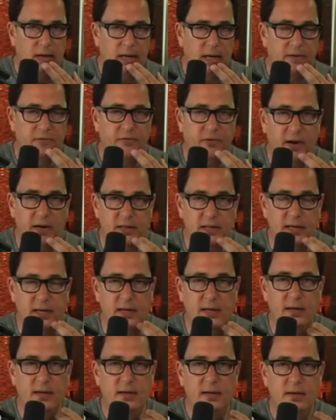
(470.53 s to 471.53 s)
And
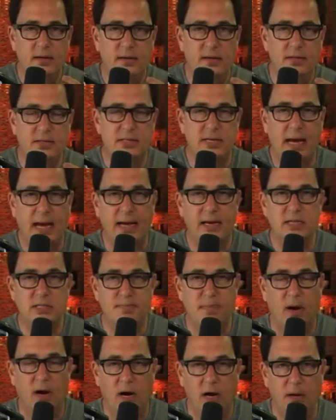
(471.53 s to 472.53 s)
finally, Zach
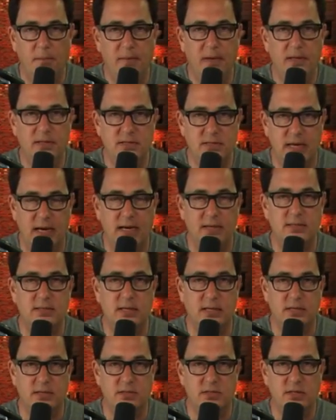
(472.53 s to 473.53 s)
is behind me, and Zach
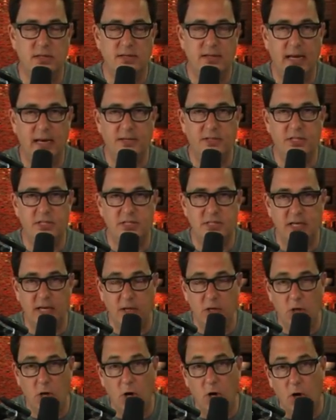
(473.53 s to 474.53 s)
says, Dad, just
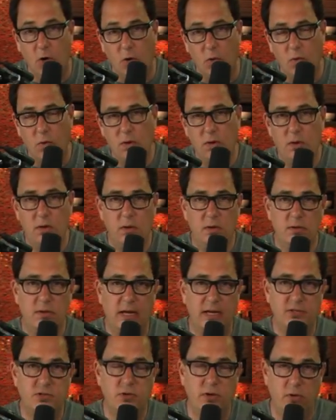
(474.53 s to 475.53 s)
say no.
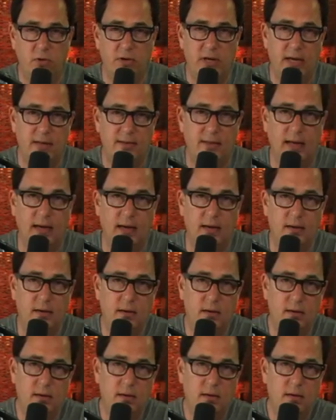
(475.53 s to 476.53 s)
That's he'll get that.
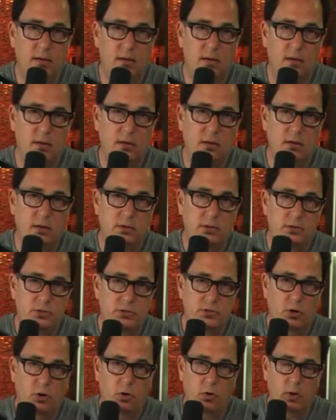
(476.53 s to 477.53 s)

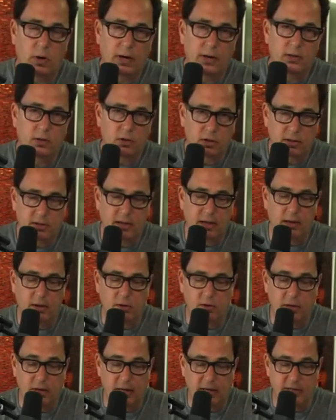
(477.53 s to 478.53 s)
So I look
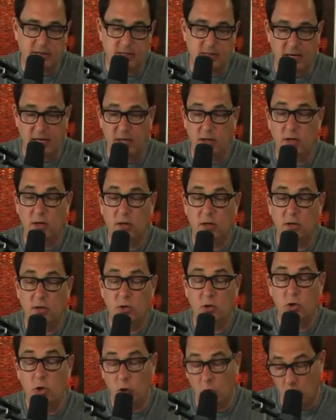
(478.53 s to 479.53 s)
down, and I say,
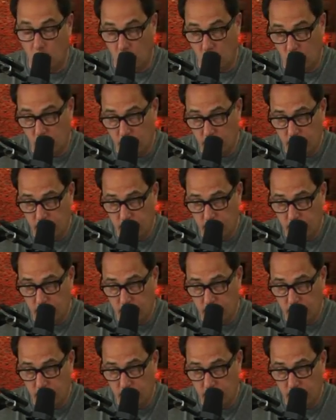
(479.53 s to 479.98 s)
no.